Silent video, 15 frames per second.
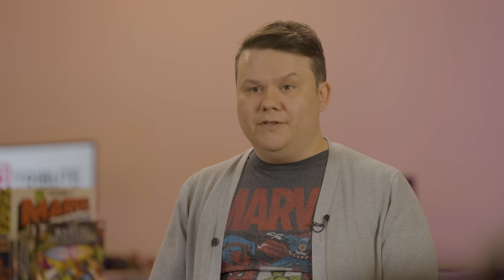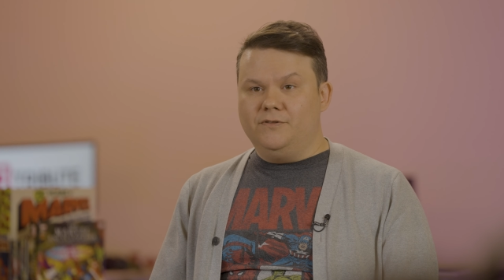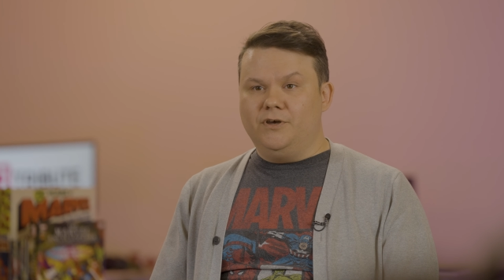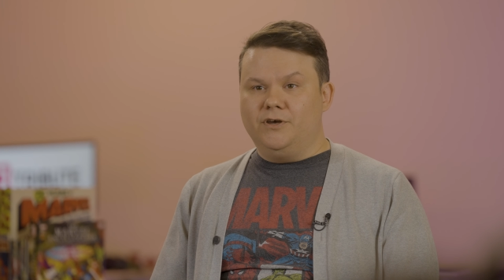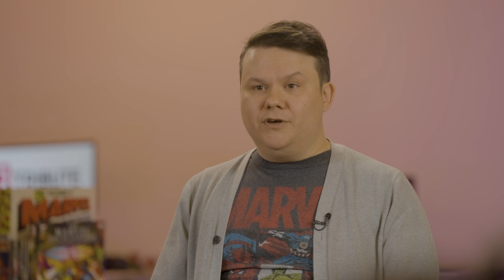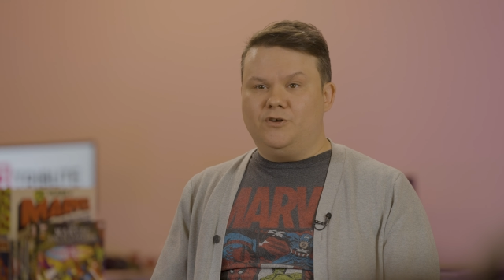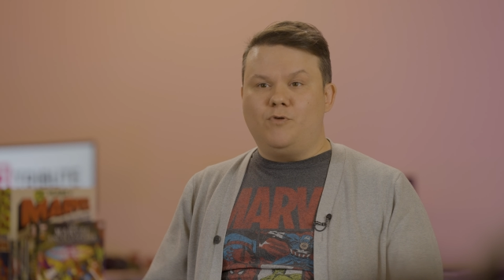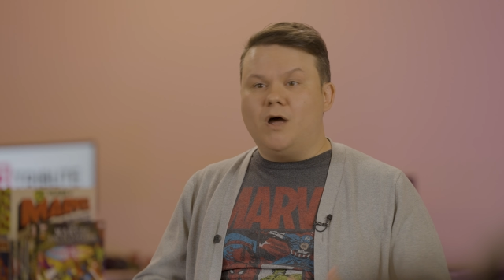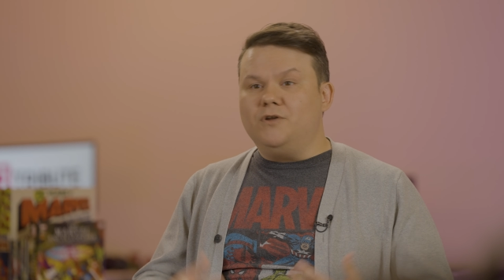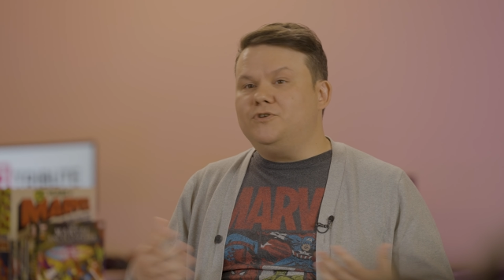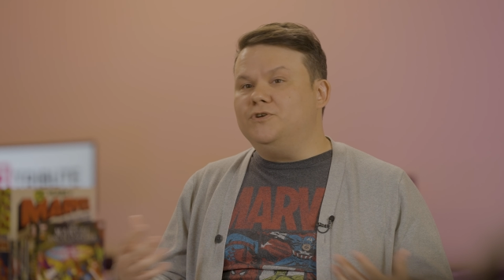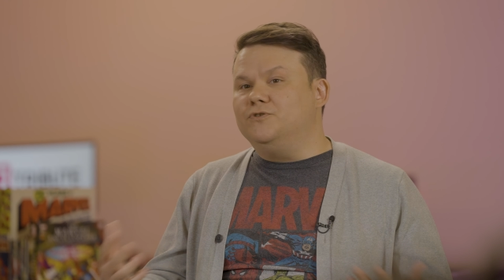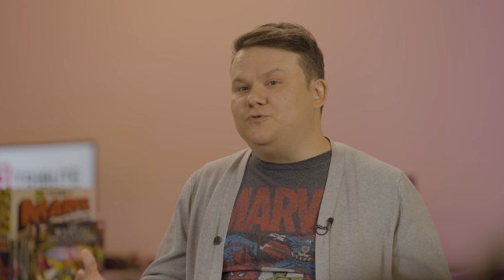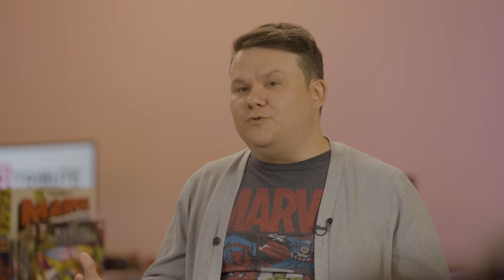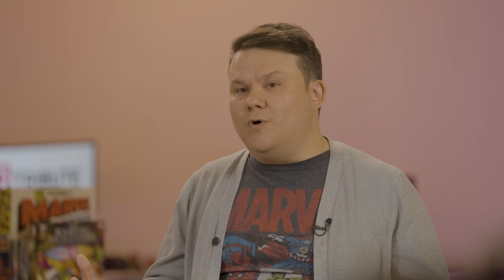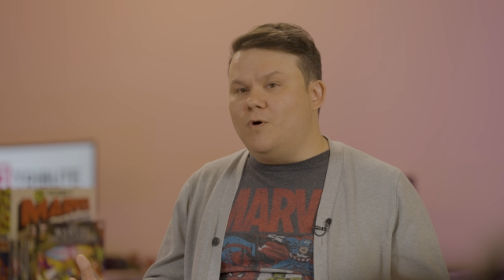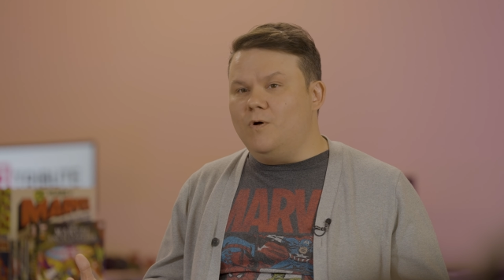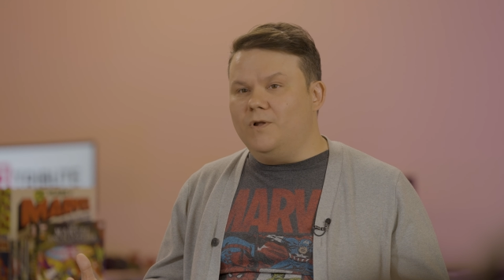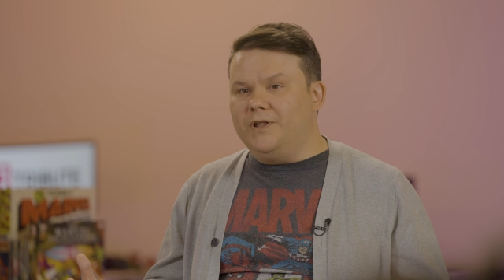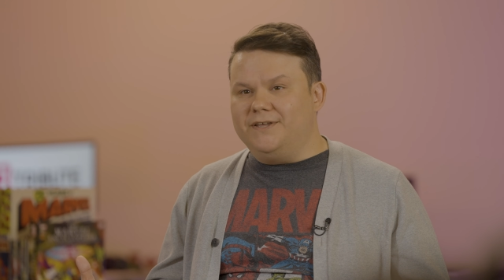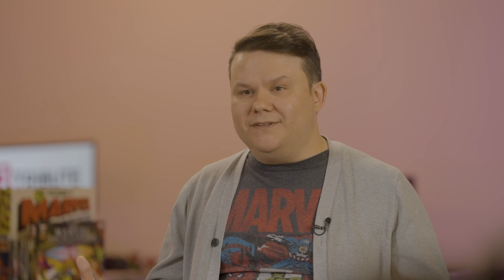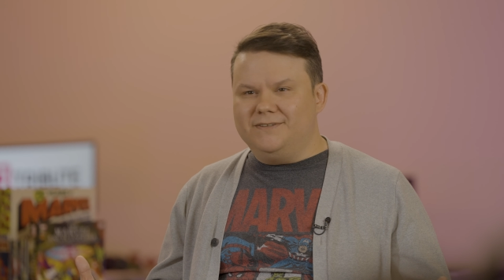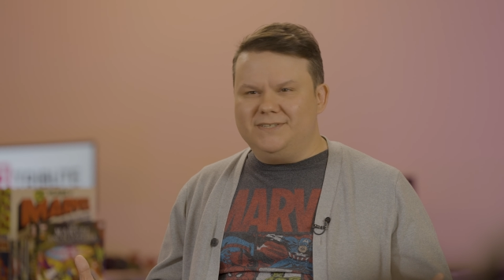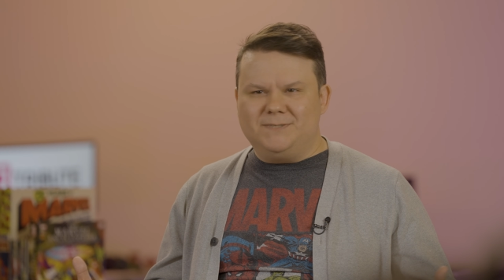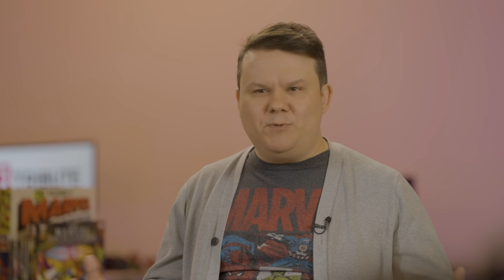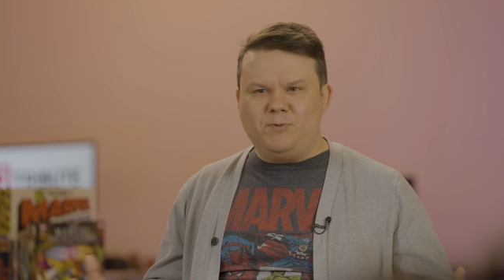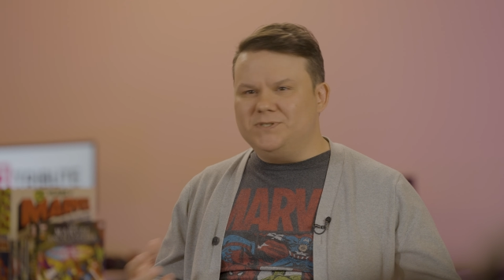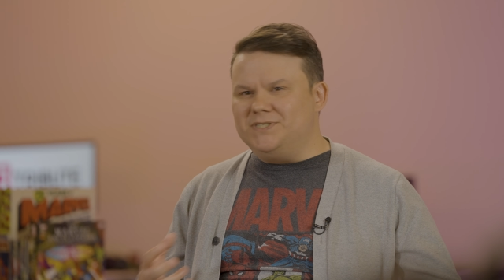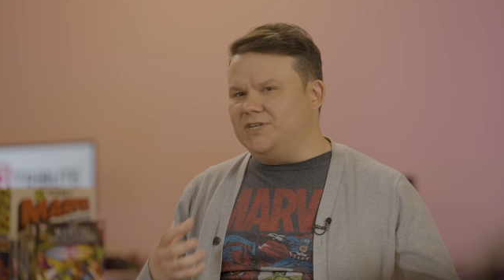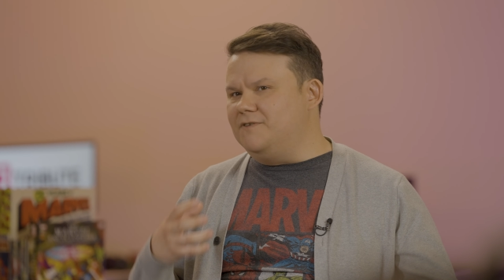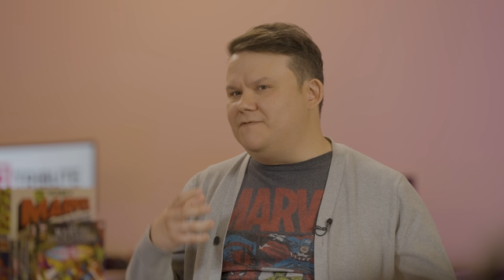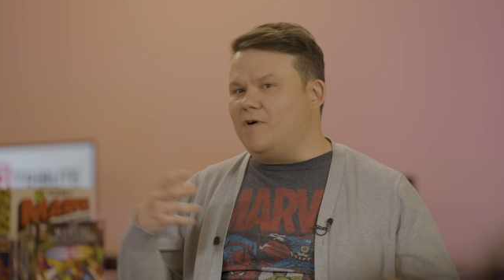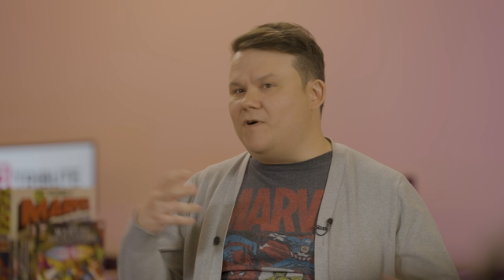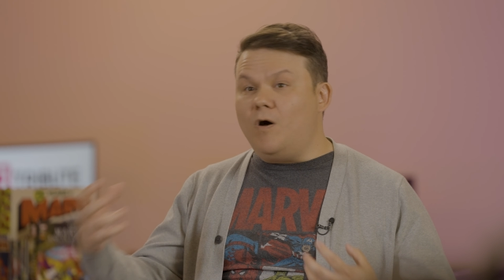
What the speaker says: the crowd control and disposing of